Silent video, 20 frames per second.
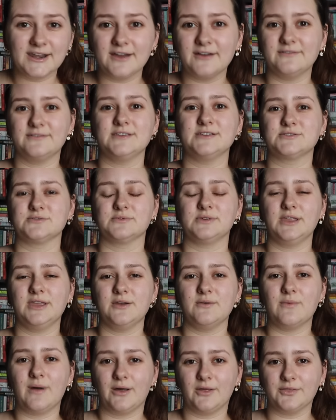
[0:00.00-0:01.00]
of these really
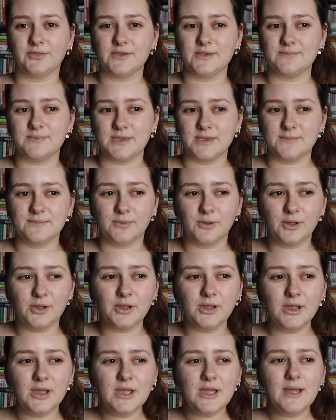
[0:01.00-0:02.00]
wealthy
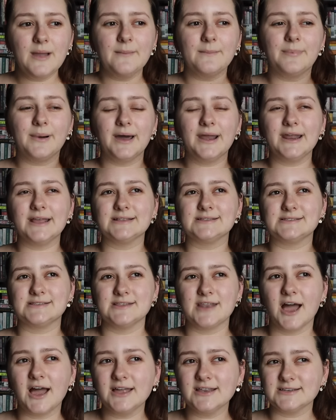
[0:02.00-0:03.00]
people, but it's
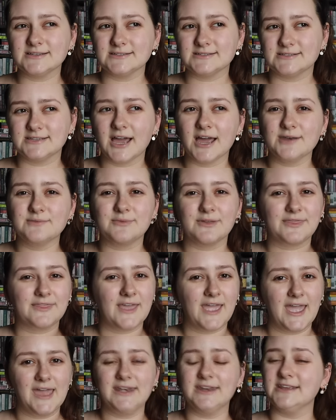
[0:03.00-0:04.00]
not done with
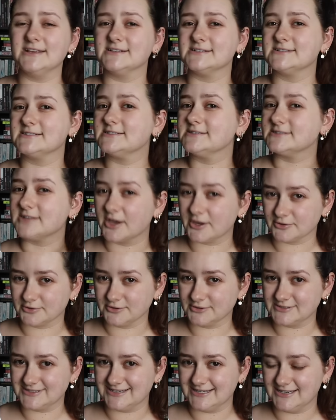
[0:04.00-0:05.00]
any
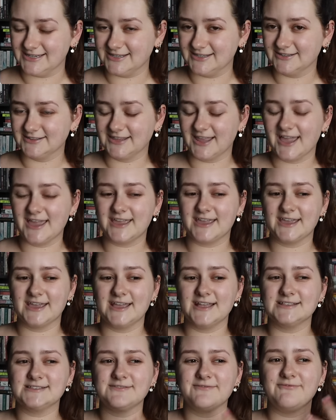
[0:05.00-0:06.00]
subtlety. Like
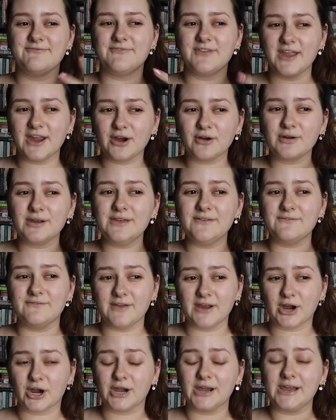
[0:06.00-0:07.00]
it's very,
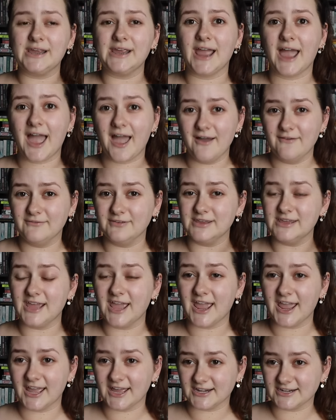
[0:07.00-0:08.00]
very
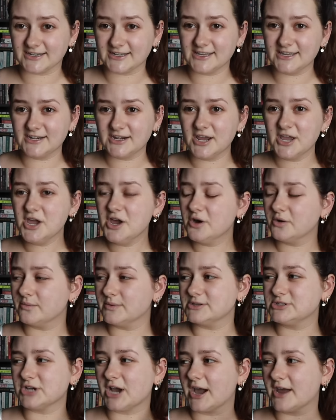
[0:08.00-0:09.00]
heavy-handed,
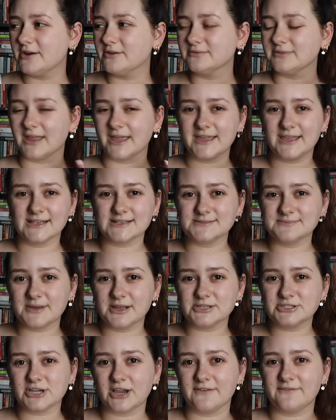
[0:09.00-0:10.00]
which I don't like as
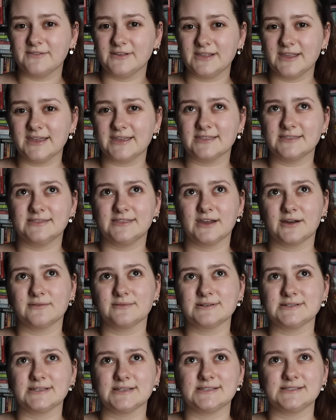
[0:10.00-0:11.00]
much. I feel like there
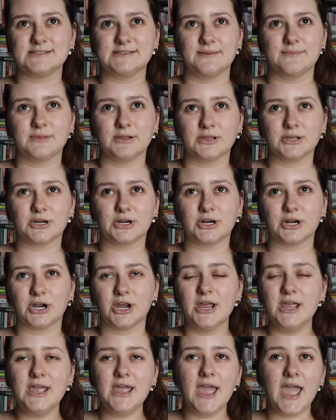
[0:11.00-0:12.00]
was a similar
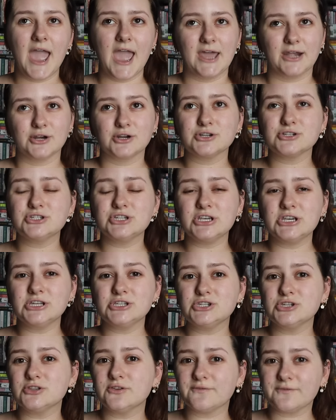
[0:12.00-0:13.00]
energy
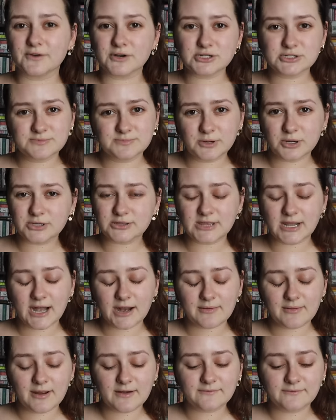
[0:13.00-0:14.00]
to the first book that I
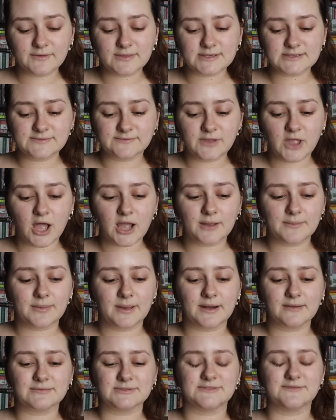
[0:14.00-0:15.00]
read for this vlog,
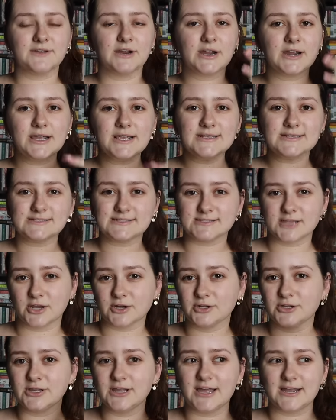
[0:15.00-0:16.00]
but it was very
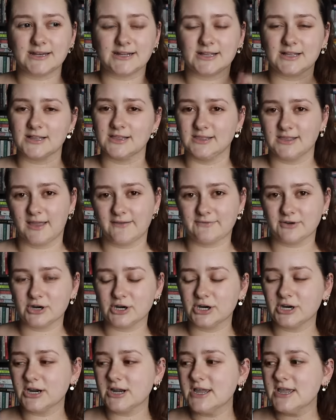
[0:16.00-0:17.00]
subtle and
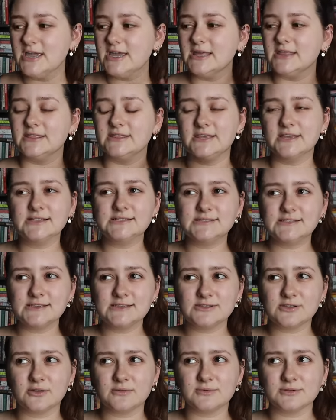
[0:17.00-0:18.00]
clever. This
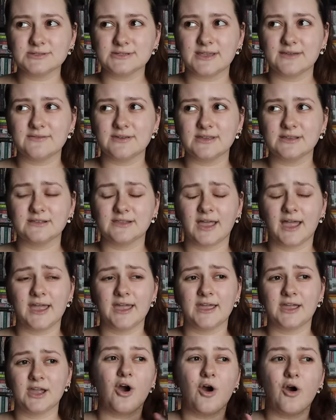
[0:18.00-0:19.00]
is almost giving
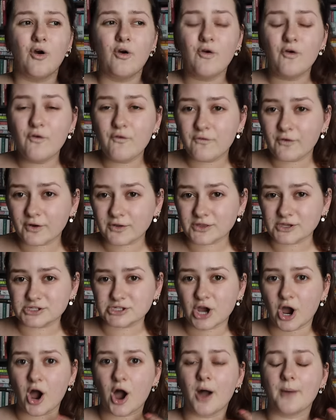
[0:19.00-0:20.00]
like over the
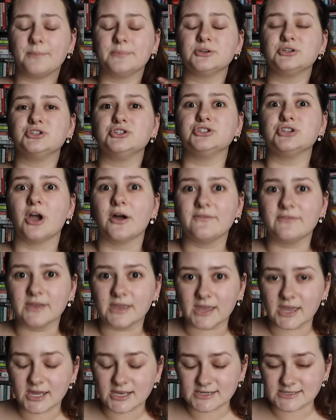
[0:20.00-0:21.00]
top,
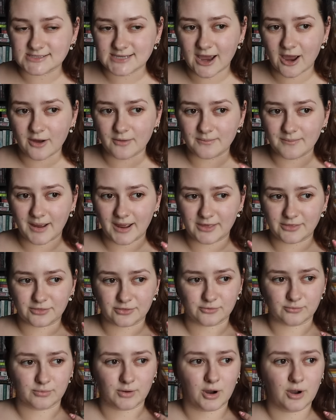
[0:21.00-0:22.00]
shoving it down my
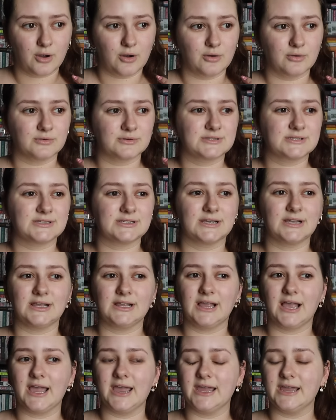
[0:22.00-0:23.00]
throat,
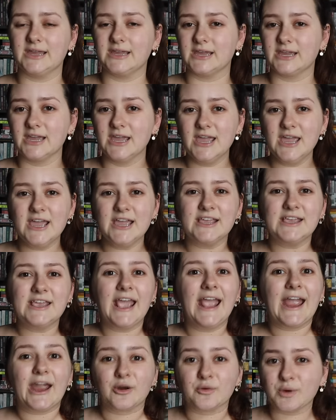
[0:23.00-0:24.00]
like
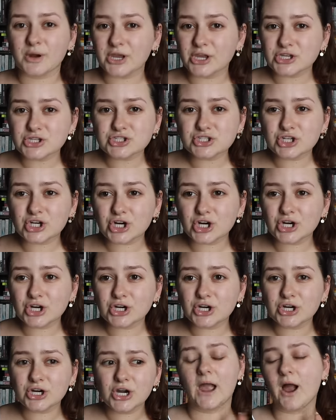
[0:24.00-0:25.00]

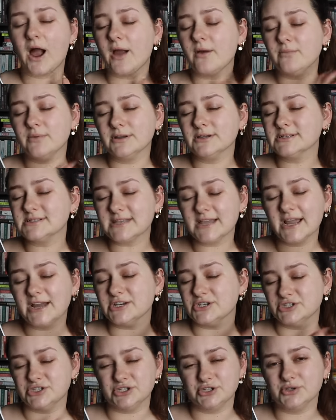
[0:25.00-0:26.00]
caricature. I will say I
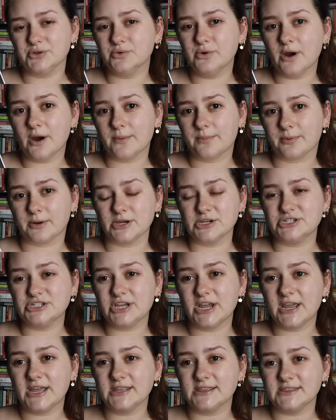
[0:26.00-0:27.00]
do
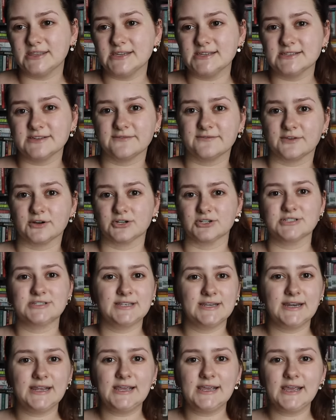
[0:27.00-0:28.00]
appreciate the
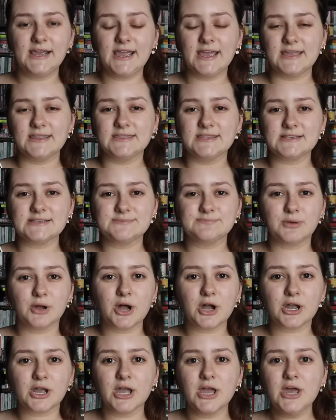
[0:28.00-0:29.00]
diversity in this
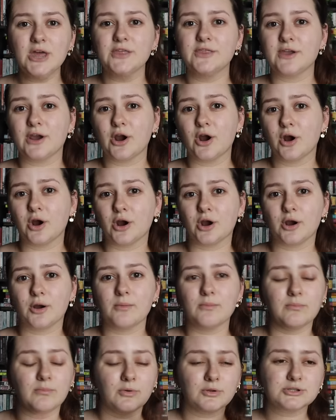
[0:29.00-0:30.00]
book. There
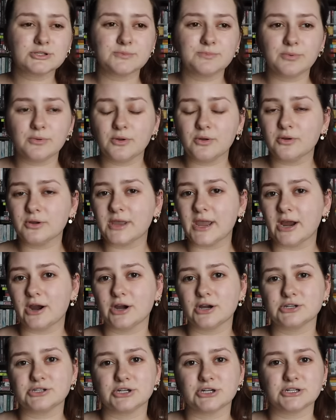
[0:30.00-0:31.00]
are multiple
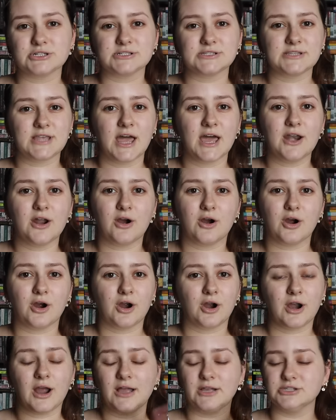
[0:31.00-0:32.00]
characters that
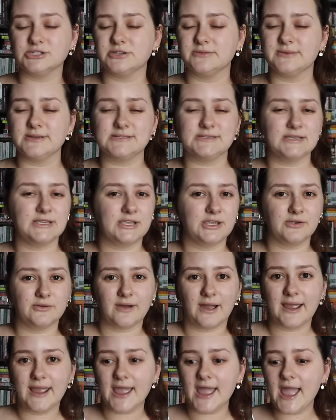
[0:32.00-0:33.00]
are L G B T Q
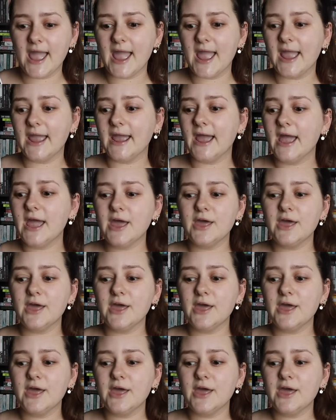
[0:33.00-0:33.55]
I A.